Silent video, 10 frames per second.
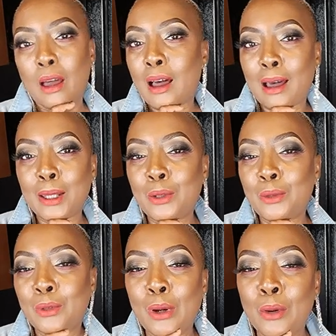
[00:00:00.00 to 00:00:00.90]
I don't
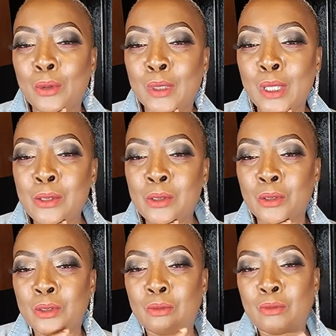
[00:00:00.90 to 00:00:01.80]
know. These are
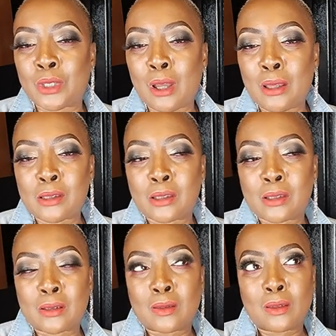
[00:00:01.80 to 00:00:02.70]
just,
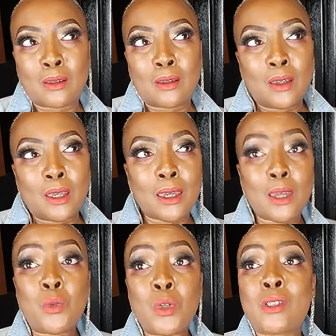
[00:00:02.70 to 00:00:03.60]

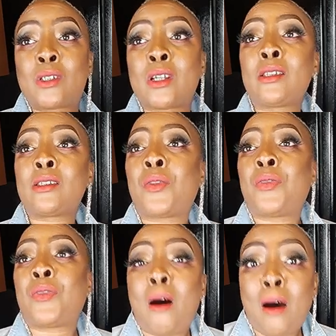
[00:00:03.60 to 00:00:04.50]
it was just a
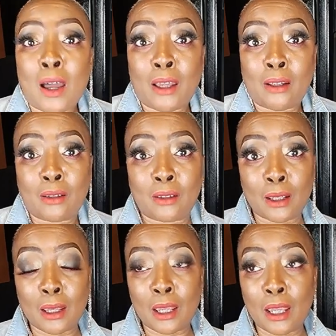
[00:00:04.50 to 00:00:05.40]
thought.
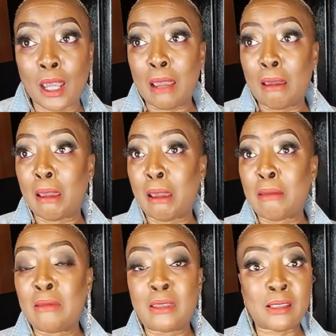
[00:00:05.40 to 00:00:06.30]

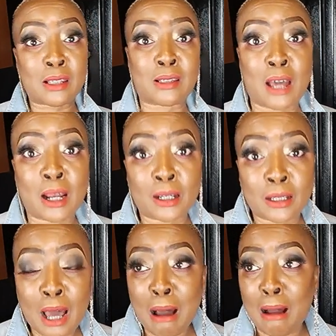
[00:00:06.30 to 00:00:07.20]
And this is not
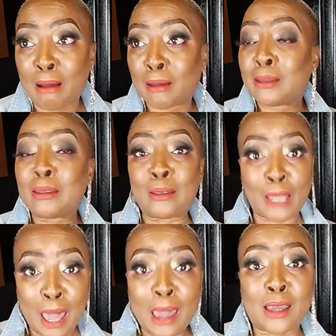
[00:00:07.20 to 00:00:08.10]
enough.
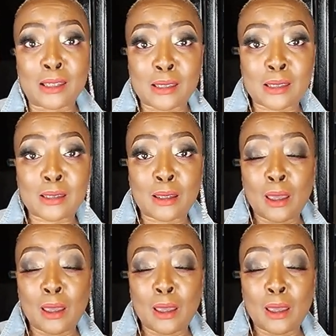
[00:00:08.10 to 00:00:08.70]
Yes.